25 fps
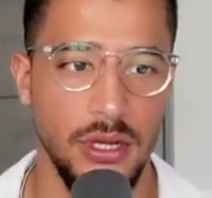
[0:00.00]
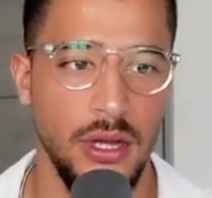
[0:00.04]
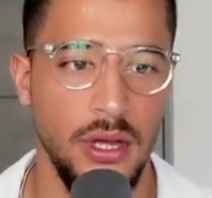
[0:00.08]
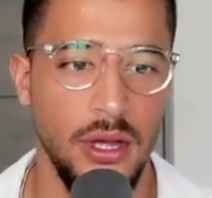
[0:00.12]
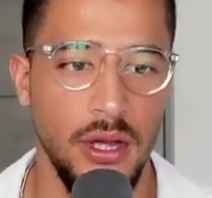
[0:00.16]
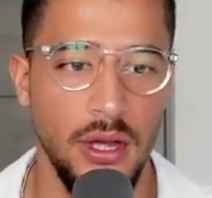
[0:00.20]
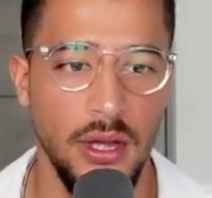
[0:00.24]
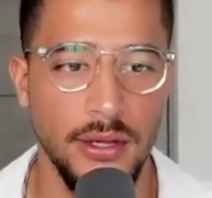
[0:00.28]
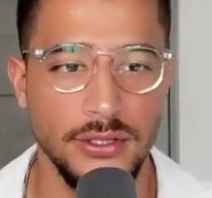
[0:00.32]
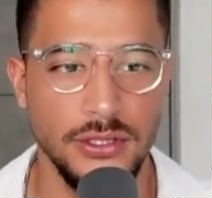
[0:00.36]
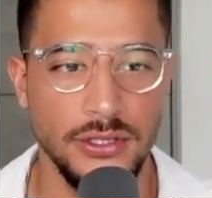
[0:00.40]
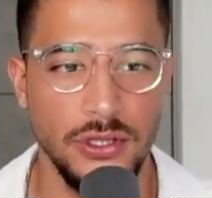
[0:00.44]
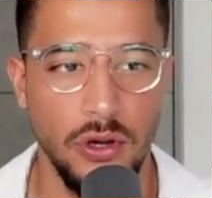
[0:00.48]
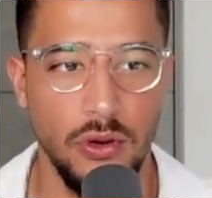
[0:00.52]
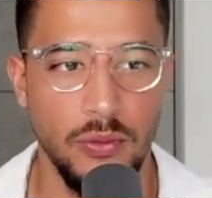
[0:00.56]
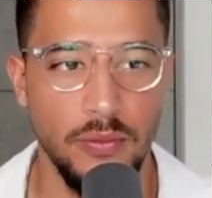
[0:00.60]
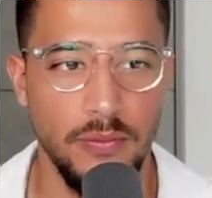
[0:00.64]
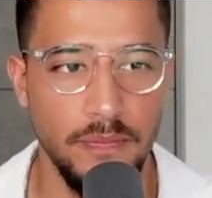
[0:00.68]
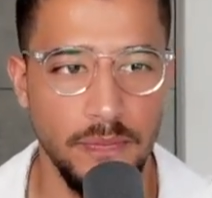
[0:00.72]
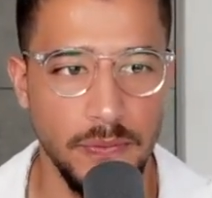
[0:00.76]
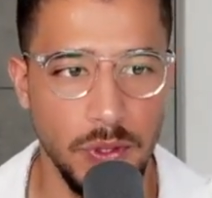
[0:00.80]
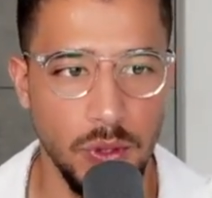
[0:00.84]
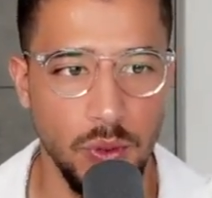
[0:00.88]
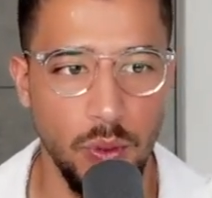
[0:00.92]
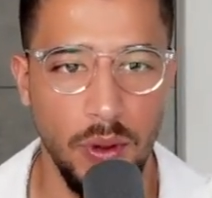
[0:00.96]
So
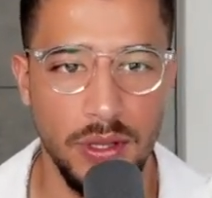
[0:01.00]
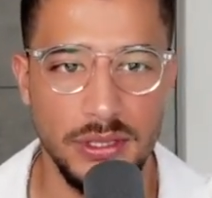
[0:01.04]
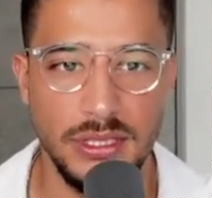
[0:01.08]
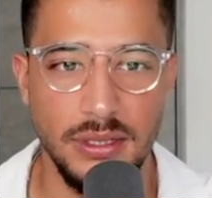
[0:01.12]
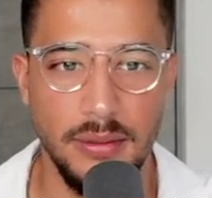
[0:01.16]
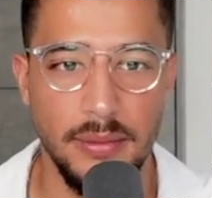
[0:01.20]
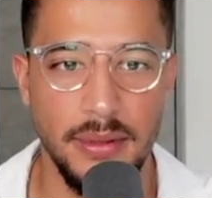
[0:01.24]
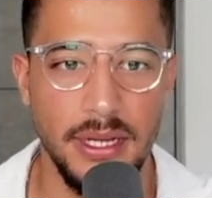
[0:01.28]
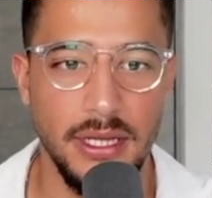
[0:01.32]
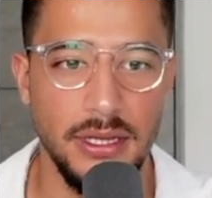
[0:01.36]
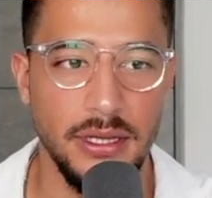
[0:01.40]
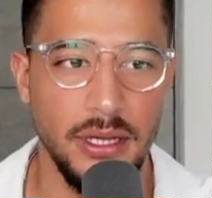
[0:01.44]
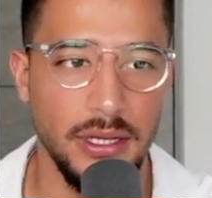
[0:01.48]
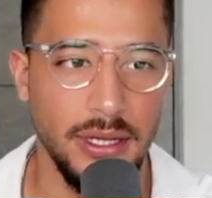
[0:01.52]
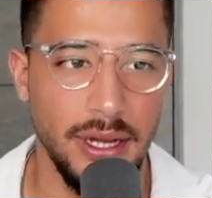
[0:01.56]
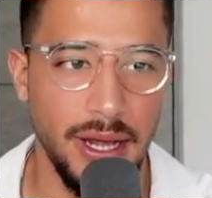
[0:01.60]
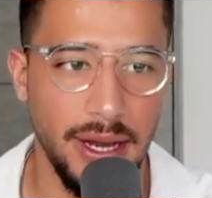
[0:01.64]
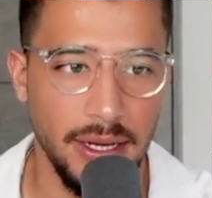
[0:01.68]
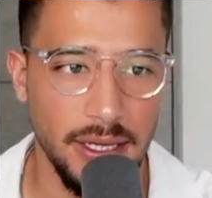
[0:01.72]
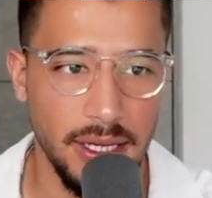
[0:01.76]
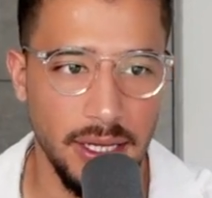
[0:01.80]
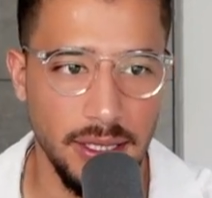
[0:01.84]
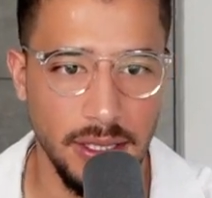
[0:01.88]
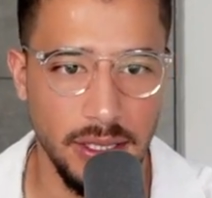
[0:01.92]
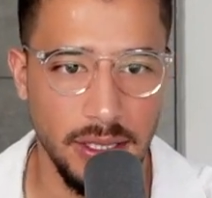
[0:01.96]
you want somebody in
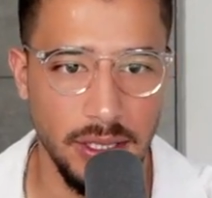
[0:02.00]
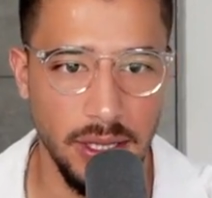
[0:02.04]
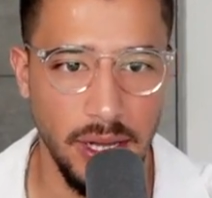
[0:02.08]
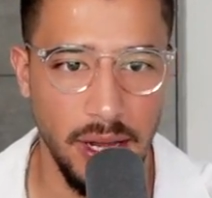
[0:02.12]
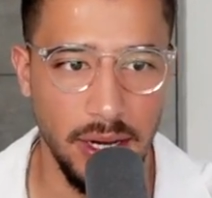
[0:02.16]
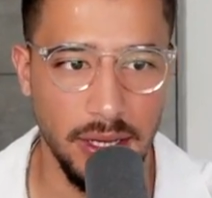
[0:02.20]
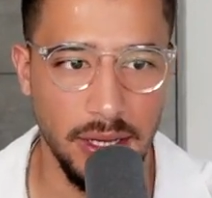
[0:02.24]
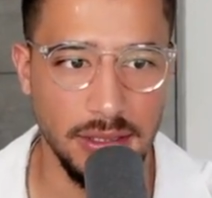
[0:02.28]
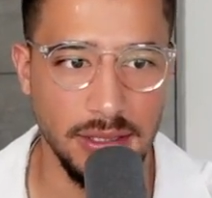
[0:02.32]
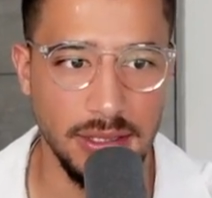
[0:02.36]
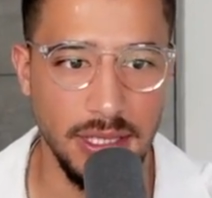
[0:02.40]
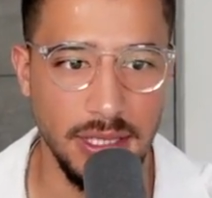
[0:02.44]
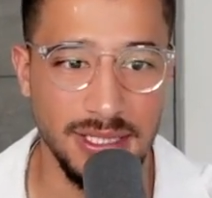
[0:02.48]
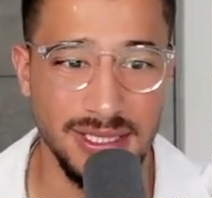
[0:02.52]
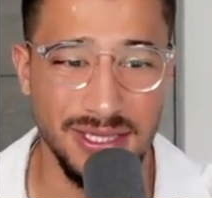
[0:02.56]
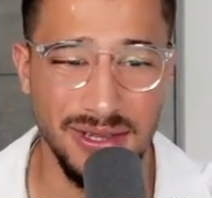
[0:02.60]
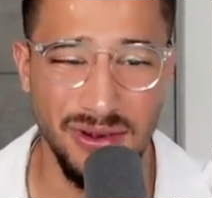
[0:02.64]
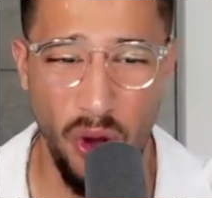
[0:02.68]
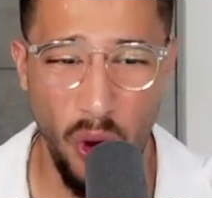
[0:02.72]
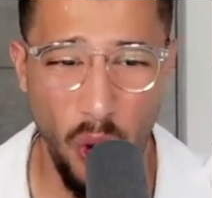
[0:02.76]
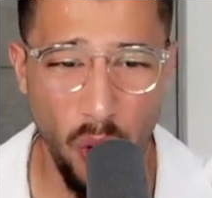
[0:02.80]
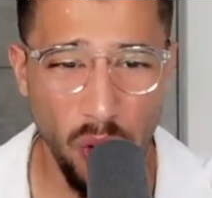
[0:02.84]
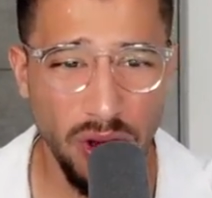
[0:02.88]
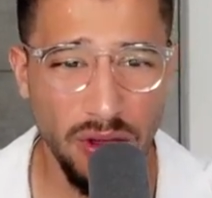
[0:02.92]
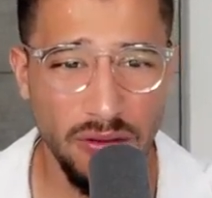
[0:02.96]
the United States, and
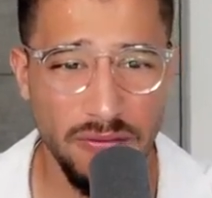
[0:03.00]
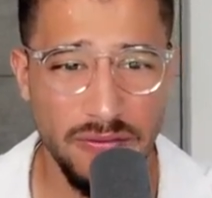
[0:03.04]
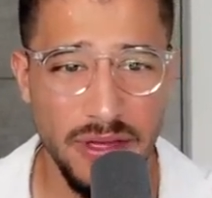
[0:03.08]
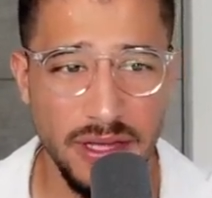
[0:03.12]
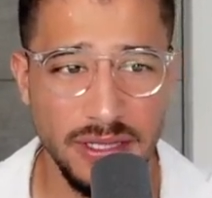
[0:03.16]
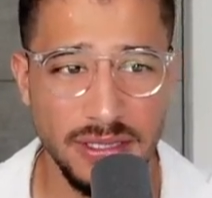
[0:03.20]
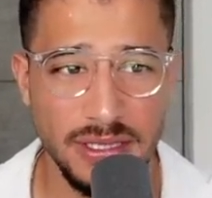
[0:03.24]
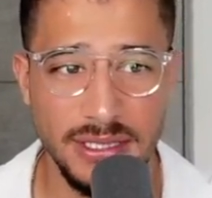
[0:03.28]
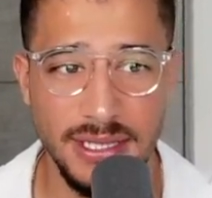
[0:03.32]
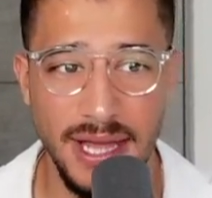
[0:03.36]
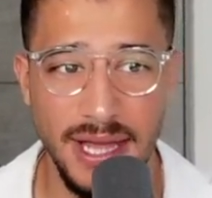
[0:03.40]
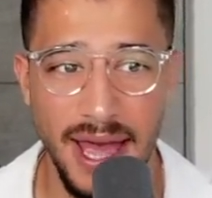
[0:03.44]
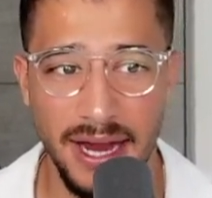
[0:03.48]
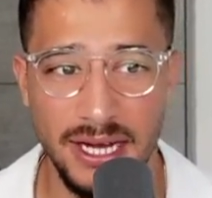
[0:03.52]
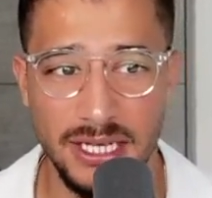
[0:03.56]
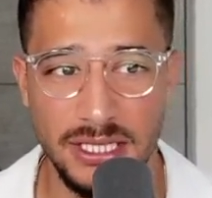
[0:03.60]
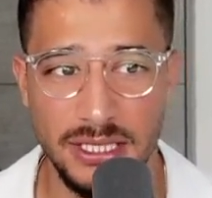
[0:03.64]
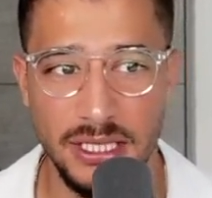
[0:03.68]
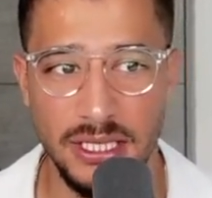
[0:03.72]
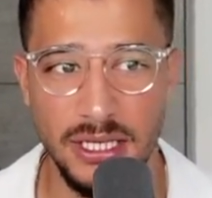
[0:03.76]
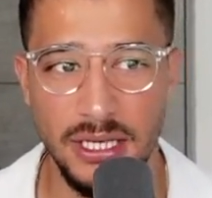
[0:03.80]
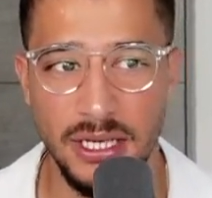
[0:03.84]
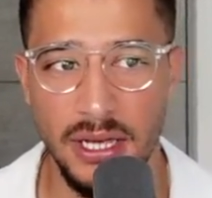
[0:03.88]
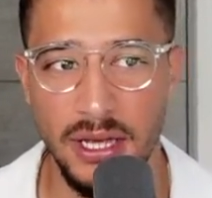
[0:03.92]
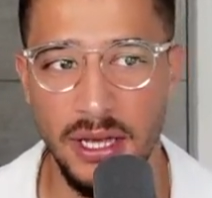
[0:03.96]
all of this is actually
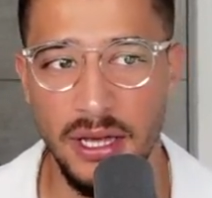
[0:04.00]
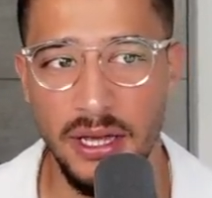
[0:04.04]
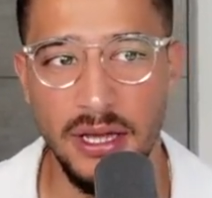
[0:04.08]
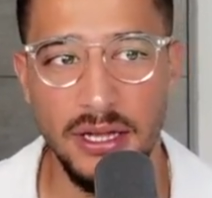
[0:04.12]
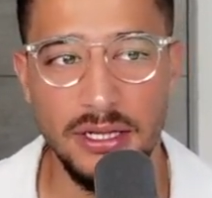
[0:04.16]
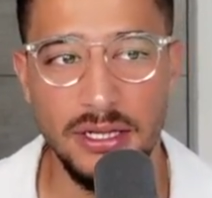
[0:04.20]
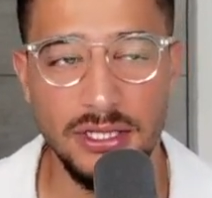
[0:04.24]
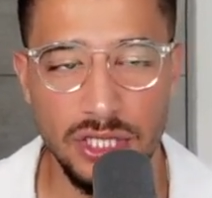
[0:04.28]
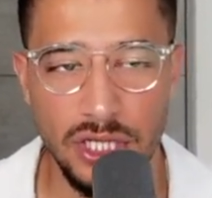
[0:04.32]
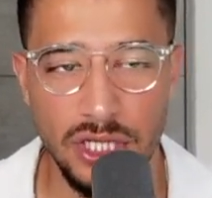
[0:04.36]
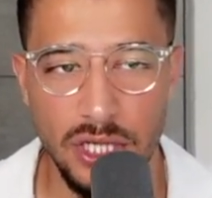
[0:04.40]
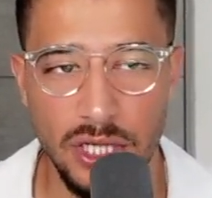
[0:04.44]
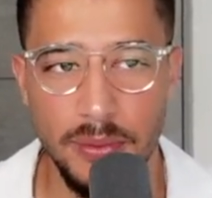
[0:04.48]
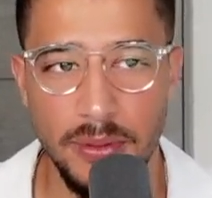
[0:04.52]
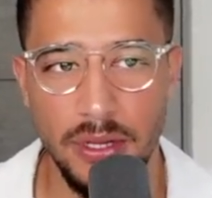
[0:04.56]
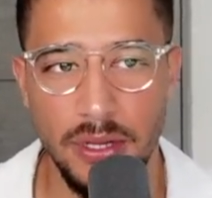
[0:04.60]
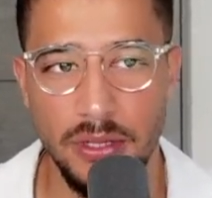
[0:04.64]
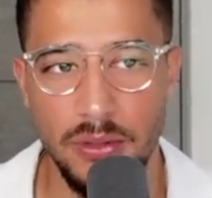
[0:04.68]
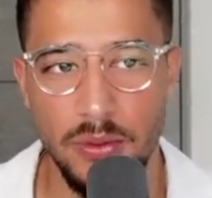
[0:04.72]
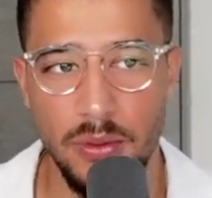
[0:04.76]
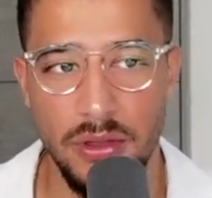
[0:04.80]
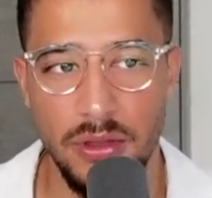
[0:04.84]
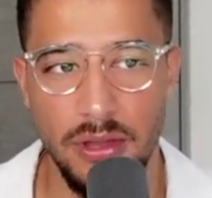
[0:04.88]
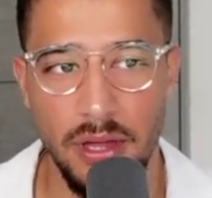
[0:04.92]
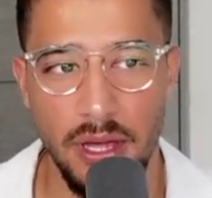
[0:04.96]
cheaper than you
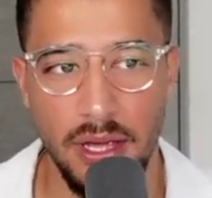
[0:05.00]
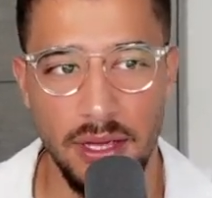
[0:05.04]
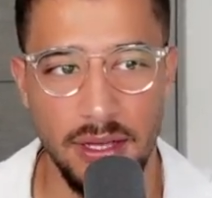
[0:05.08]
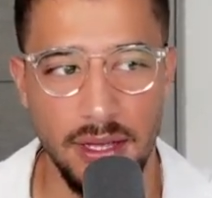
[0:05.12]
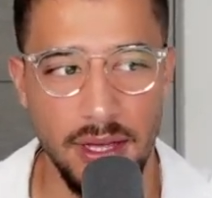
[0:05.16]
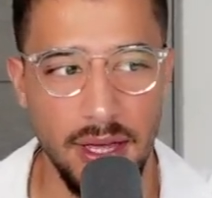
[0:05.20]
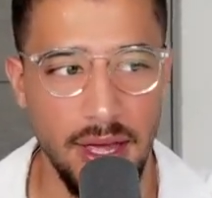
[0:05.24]
think.